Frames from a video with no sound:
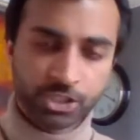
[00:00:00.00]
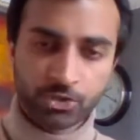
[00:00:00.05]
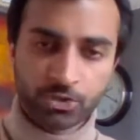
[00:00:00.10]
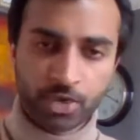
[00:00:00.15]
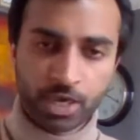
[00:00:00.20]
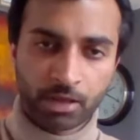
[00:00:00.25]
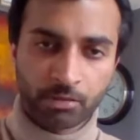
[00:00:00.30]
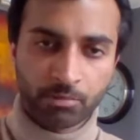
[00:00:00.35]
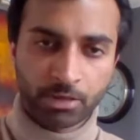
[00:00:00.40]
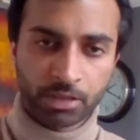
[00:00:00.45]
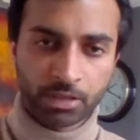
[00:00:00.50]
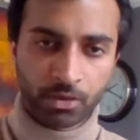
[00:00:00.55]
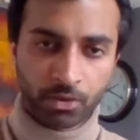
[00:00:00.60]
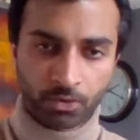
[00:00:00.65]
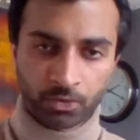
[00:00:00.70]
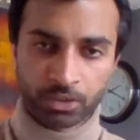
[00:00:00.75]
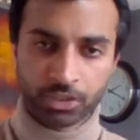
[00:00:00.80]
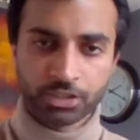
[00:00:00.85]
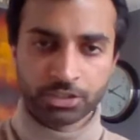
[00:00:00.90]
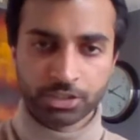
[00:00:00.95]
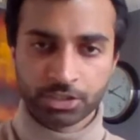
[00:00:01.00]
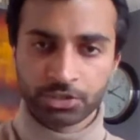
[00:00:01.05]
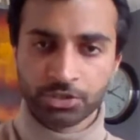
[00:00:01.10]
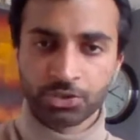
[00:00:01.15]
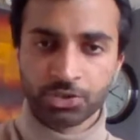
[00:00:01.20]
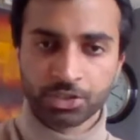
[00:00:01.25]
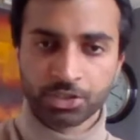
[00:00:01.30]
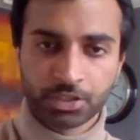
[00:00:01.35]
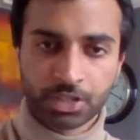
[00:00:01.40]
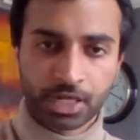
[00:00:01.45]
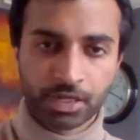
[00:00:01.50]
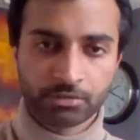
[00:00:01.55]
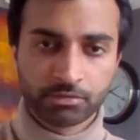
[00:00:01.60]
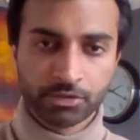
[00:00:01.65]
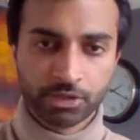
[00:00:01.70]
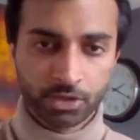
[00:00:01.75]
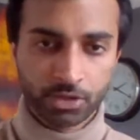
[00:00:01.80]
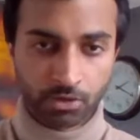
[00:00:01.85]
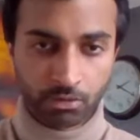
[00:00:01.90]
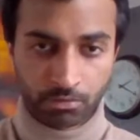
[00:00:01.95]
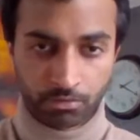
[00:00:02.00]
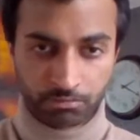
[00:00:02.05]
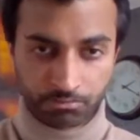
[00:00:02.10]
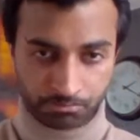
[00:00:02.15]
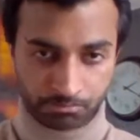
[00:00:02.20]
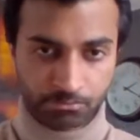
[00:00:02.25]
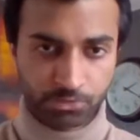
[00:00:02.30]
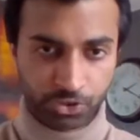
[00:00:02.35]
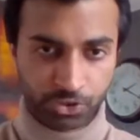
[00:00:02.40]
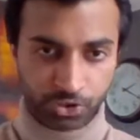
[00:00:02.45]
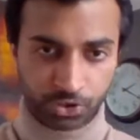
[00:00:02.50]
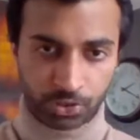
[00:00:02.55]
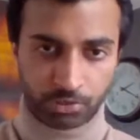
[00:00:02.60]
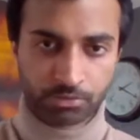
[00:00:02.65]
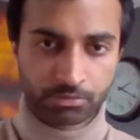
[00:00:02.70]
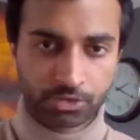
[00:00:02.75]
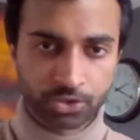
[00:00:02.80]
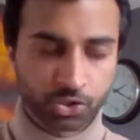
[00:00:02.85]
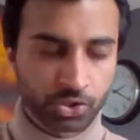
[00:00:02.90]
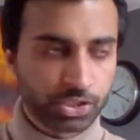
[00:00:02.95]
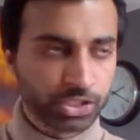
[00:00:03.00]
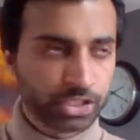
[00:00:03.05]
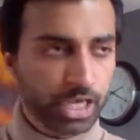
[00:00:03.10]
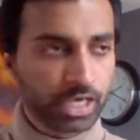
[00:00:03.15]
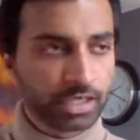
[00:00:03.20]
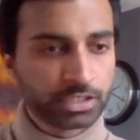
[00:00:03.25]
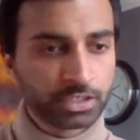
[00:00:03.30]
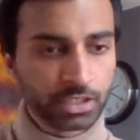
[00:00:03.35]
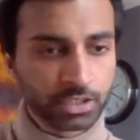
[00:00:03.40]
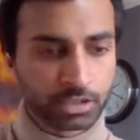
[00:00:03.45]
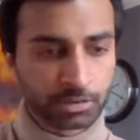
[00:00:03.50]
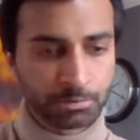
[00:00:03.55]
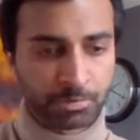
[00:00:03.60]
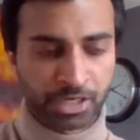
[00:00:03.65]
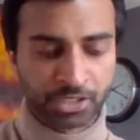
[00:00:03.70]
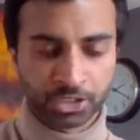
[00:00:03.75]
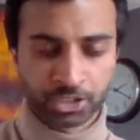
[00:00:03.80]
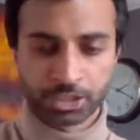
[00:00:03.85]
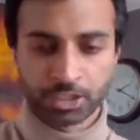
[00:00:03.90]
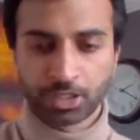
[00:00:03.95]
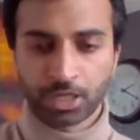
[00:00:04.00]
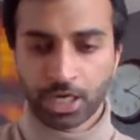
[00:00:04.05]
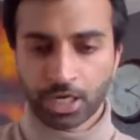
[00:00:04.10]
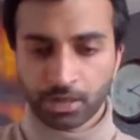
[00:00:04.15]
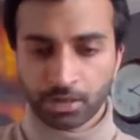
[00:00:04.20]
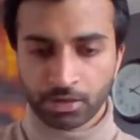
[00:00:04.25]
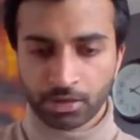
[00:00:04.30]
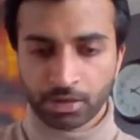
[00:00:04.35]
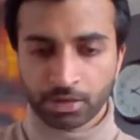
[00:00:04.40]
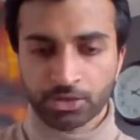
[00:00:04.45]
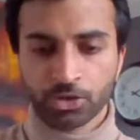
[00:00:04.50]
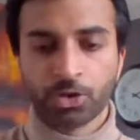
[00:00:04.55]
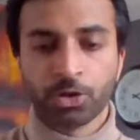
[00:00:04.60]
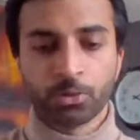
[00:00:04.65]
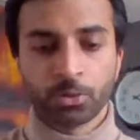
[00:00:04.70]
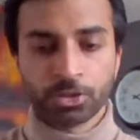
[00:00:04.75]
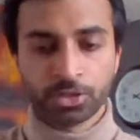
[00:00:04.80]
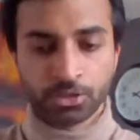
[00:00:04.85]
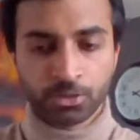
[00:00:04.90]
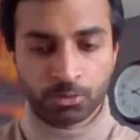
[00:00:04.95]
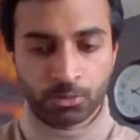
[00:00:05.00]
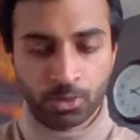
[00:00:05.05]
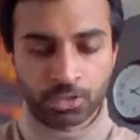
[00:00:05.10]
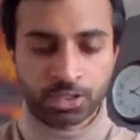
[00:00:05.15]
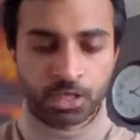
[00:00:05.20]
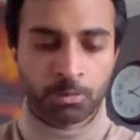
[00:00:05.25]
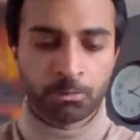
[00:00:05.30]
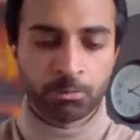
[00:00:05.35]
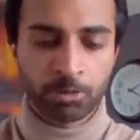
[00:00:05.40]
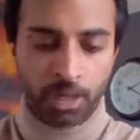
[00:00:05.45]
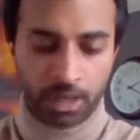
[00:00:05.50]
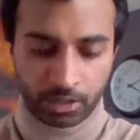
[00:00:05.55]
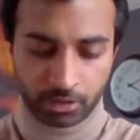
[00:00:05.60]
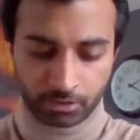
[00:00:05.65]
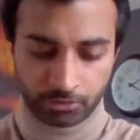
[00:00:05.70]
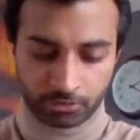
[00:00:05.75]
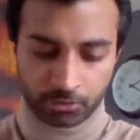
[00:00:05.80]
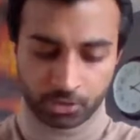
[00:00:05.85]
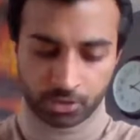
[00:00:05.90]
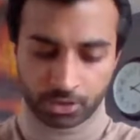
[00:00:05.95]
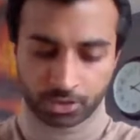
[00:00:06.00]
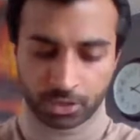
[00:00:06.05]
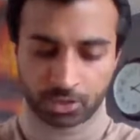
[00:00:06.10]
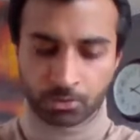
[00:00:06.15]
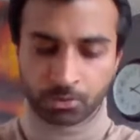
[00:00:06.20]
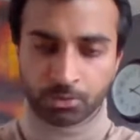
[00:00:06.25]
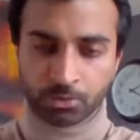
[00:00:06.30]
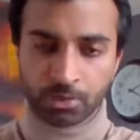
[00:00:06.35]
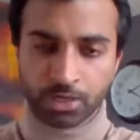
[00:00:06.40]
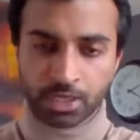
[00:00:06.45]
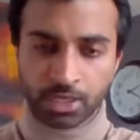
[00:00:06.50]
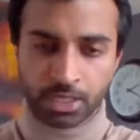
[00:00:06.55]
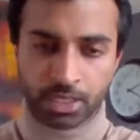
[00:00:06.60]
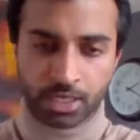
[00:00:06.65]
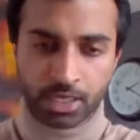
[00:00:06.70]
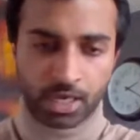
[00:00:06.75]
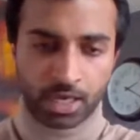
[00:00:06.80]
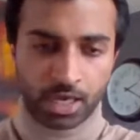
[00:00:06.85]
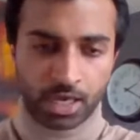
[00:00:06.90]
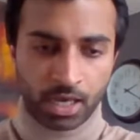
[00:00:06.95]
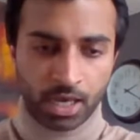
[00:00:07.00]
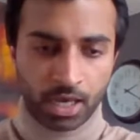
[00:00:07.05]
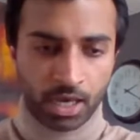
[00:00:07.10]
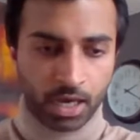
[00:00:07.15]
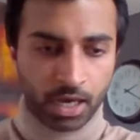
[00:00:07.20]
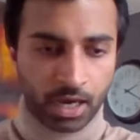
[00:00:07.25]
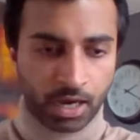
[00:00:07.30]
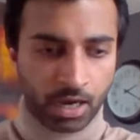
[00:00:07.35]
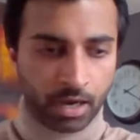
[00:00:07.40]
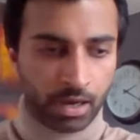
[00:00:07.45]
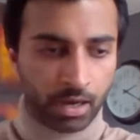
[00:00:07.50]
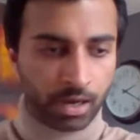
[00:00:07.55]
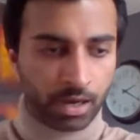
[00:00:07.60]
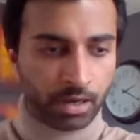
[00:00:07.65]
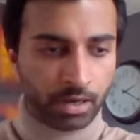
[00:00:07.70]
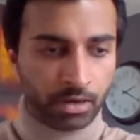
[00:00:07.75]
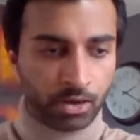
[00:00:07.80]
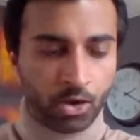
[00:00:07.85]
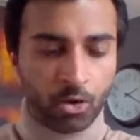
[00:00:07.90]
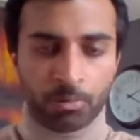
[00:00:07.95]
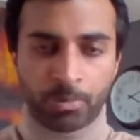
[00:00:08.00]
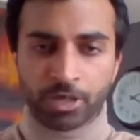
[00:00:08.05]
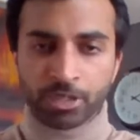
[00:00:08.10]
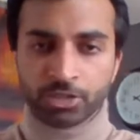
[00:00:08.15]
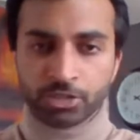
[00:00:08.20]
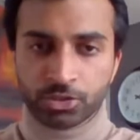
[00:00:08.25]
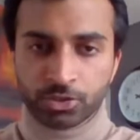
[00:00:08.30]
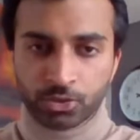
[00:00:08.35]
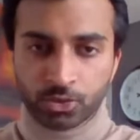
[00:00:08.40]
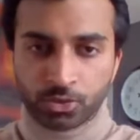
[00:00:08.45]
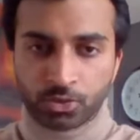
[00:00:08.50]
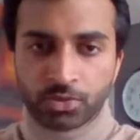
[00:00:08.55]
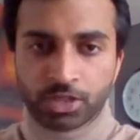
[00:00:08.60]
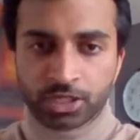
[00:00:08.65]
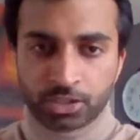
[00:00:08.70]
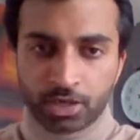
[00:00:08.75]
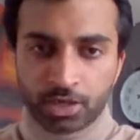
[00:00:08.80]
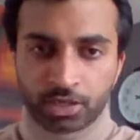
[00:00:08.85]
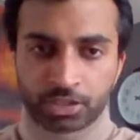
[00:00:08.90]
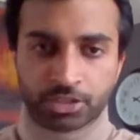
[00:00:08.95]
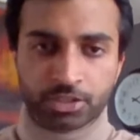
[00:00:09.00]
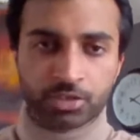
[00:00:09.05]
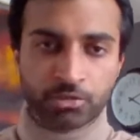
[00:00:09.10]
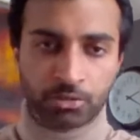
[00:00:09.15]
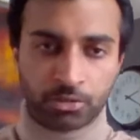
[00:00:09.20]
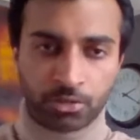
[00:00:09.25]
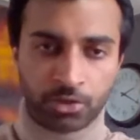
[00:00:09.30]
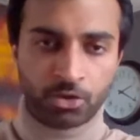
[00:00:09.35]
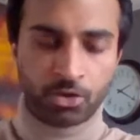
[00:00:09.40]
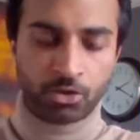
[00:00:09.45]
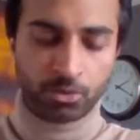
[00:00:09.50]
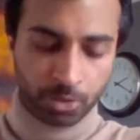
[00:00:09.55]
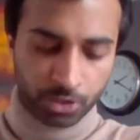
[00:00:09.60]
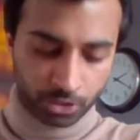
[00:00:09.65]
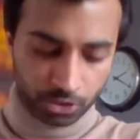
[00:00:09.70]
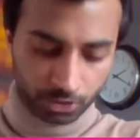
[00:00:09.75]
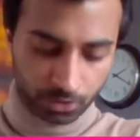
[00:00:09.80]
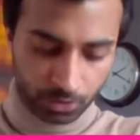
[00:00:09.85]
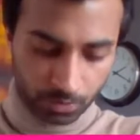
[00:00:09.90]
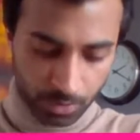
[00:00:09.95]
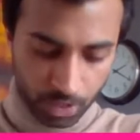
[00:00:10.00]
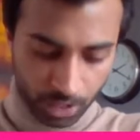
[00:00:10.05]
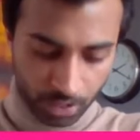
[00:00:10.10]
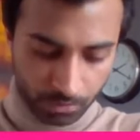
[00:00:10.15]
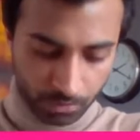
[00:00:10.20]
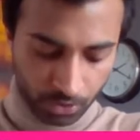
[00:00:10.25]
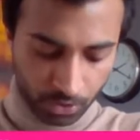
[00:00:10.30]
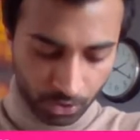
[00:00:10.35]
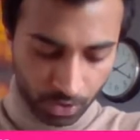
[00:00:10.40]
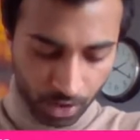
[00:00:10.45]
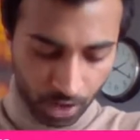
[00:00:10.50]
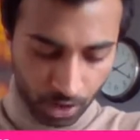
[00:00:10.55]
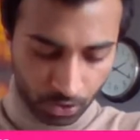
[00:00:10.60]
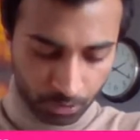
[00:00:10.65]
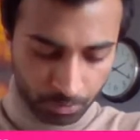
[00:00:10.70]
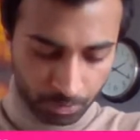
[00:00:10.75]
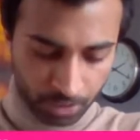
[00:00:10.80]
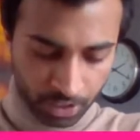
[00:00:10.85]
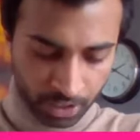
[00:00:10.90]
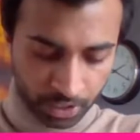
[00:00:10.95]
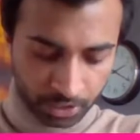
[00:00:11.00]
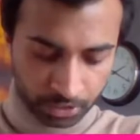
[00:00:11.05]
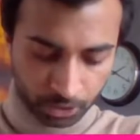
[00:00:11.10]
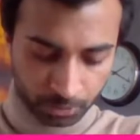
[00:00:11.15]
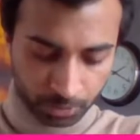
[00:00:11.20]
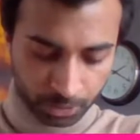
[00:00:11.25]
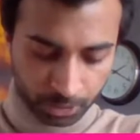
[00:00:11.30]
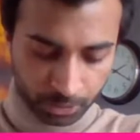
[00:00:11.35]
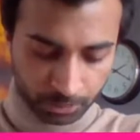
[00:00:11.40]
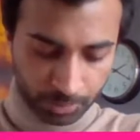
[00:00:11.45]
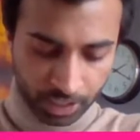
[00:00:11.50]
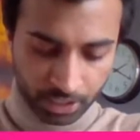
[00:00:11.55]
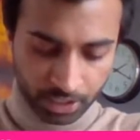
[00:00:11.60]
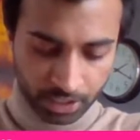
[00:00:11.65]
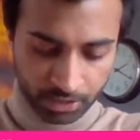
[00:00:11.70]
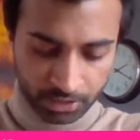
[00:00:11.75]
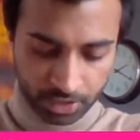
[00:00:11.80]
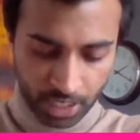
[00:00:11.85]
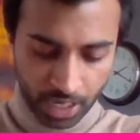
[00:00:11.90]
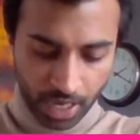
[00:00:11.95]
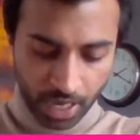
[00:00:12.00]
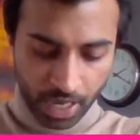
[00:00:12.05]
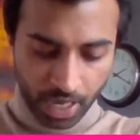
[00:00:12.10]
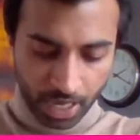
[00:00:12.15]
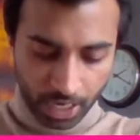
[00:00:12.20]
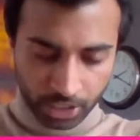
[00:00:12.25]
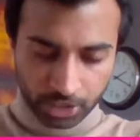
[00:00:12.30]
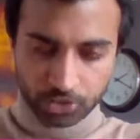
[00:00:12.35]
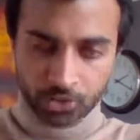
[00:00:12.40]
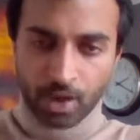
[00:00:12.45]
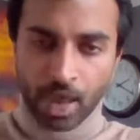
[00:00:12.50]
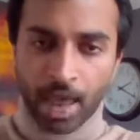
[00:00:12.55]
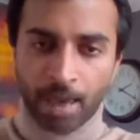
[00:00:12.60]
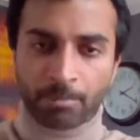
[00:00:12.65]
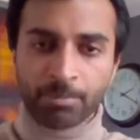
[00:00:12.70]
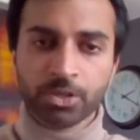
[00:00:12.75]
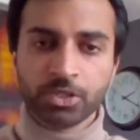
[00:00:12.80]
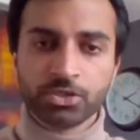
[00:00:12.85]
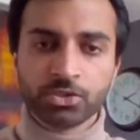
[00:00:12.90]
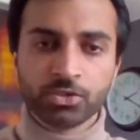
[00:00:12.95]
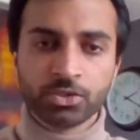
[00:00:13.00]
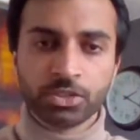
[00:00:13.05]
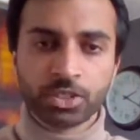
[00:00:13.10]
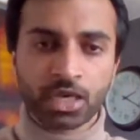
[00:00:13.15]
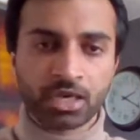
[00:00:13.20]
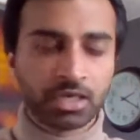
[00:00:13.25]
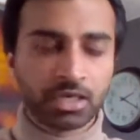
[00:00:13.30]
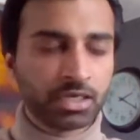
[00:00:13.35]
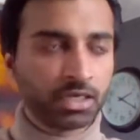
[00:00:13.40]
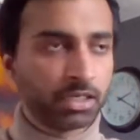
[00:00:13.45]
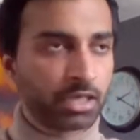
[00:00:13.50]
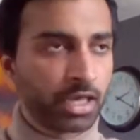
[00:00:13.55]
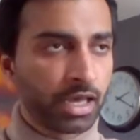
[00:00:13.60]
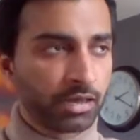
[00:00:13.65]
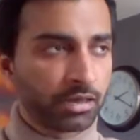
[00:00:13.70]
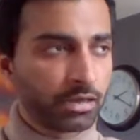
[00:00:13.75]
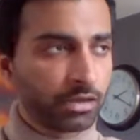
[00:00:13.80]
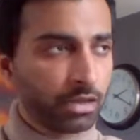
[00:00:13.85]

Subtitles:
can be the only institution that should take such a measure. And the university was compliant. Of course, they were really open to discussion. They were really open to our opinions, our perspectives. And so happy to say that